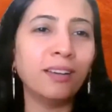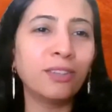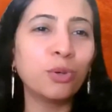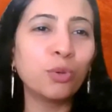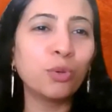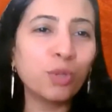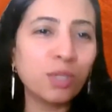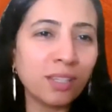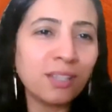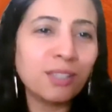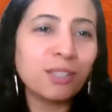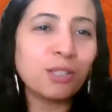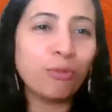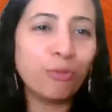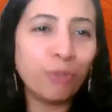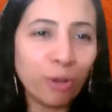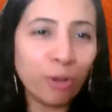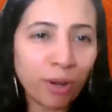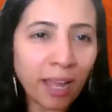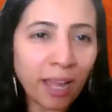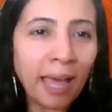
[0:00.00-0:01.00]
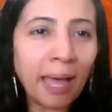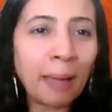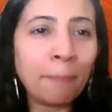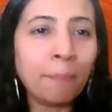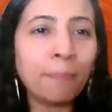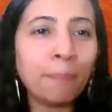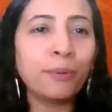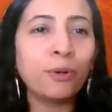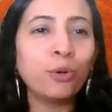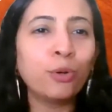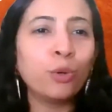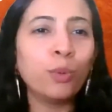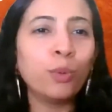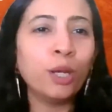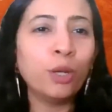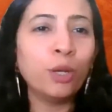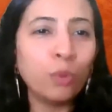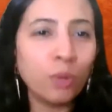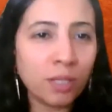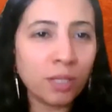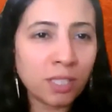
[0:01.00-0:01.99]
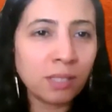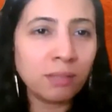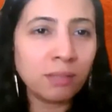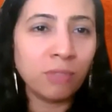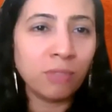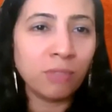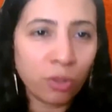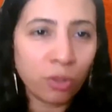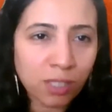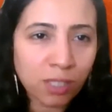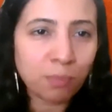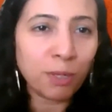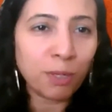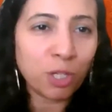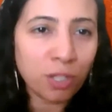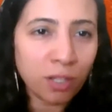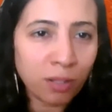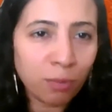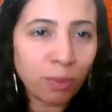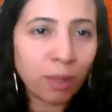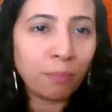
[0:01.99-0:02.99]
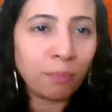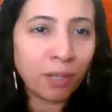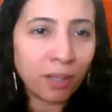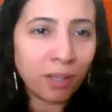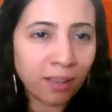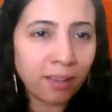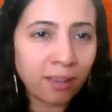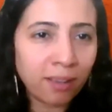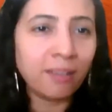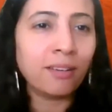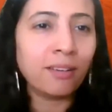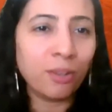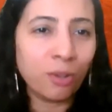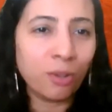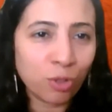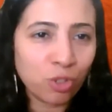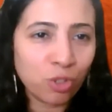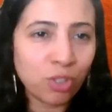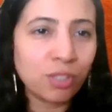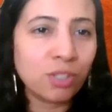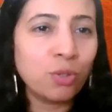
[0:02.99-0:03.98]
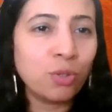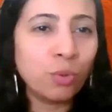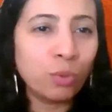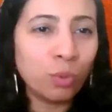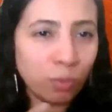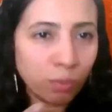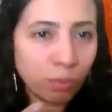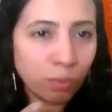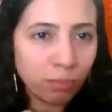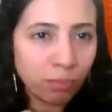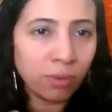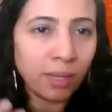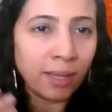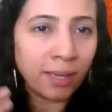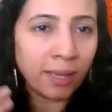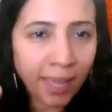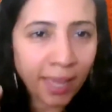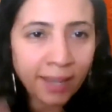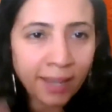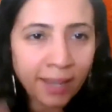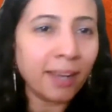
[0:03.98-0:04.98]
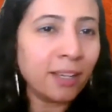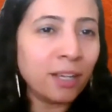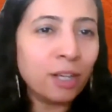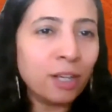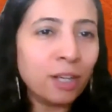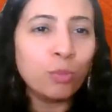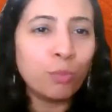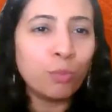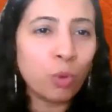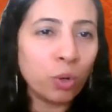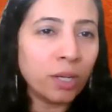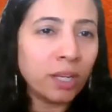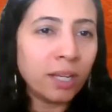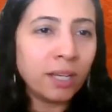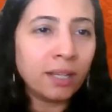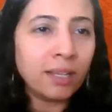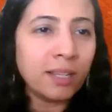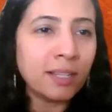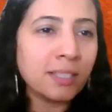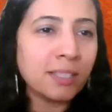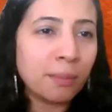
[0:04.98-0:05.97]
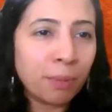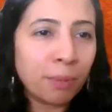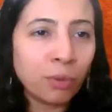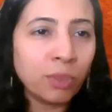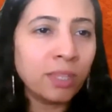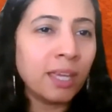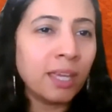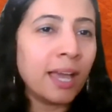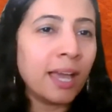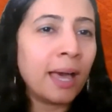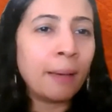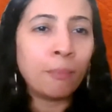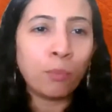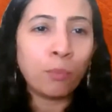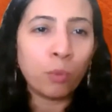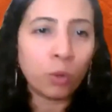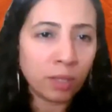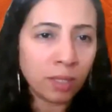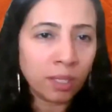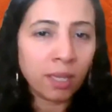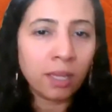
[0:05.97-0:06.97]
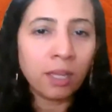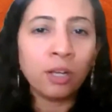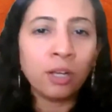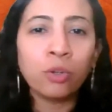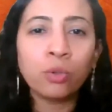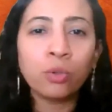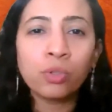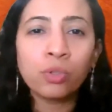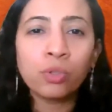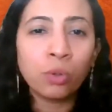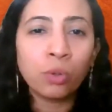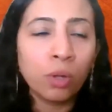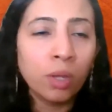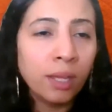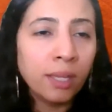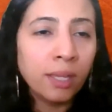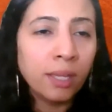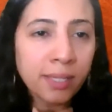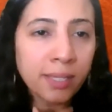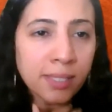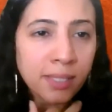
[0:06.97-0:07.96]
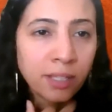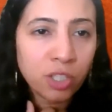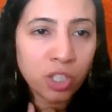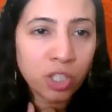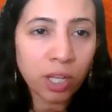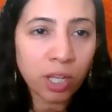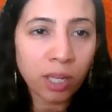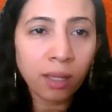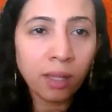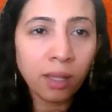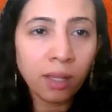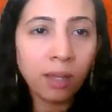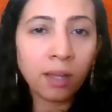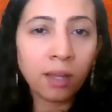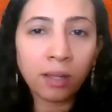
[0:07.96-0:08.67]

users of your app, could we do a special webinar, just to again get into more details about the app, what they can do. So yes, Ajay,